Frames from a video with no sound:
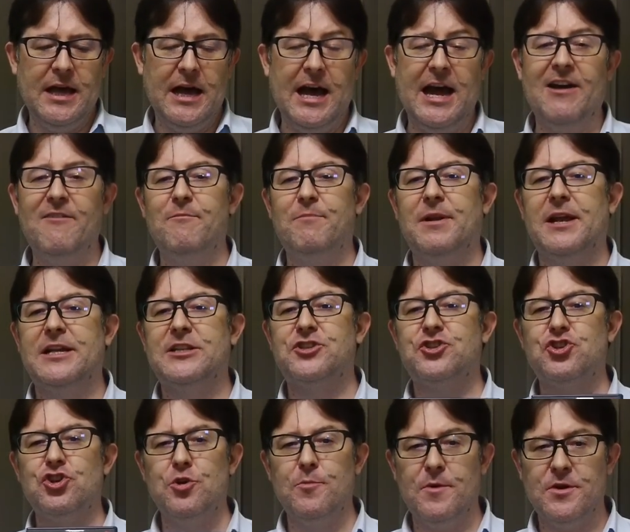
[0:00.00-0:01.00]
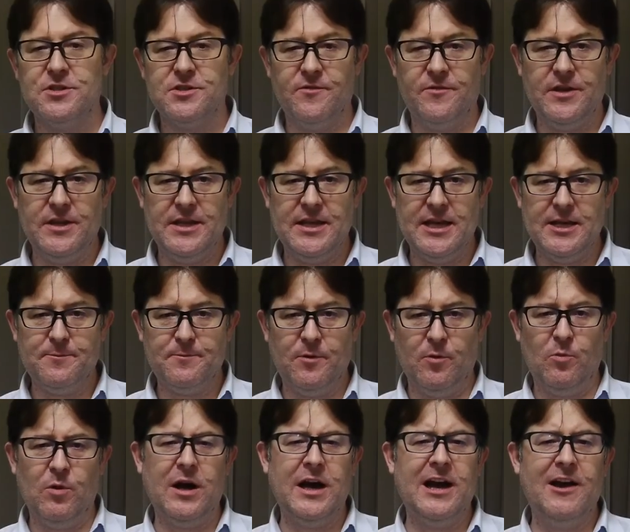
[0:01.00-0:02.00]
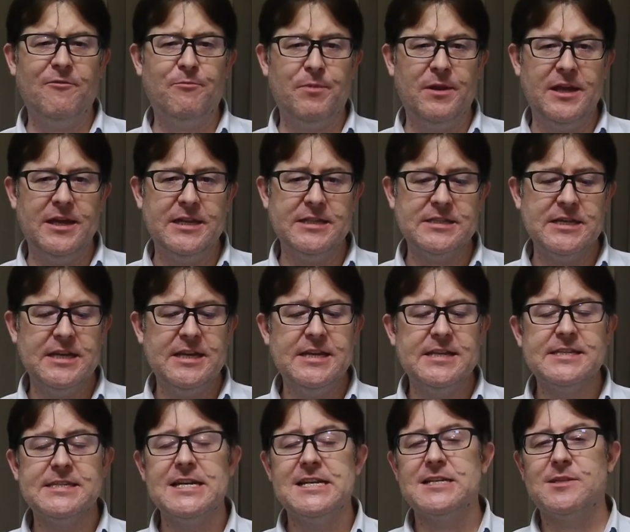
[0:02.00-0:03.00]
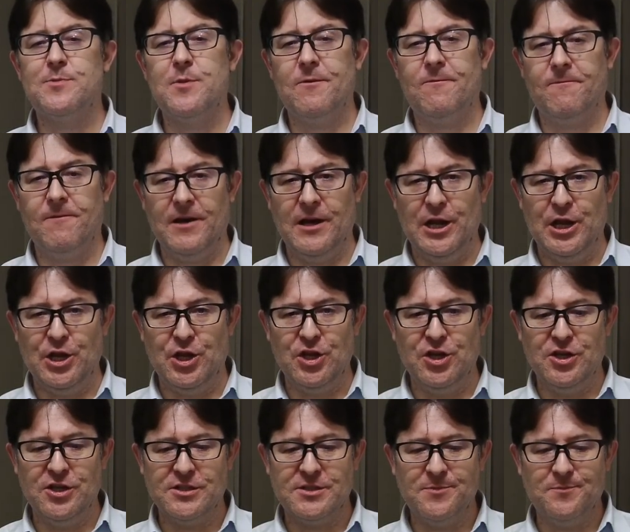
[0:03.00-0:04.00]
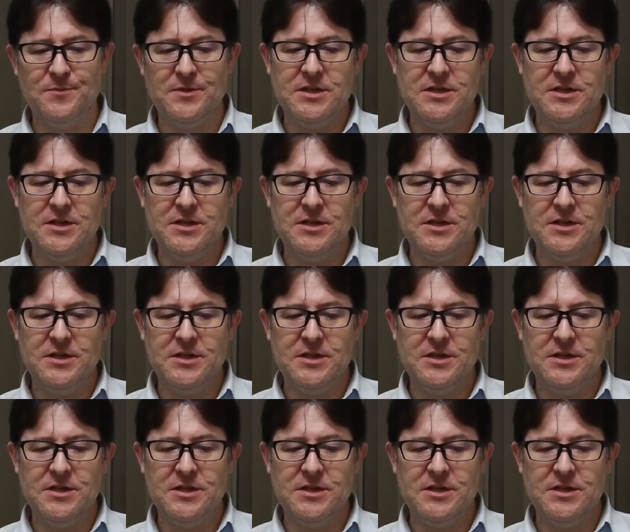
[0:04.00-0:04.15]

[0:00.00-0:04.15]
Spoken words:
I haven't played too much of it yet, but what I have played seems to be fairly good.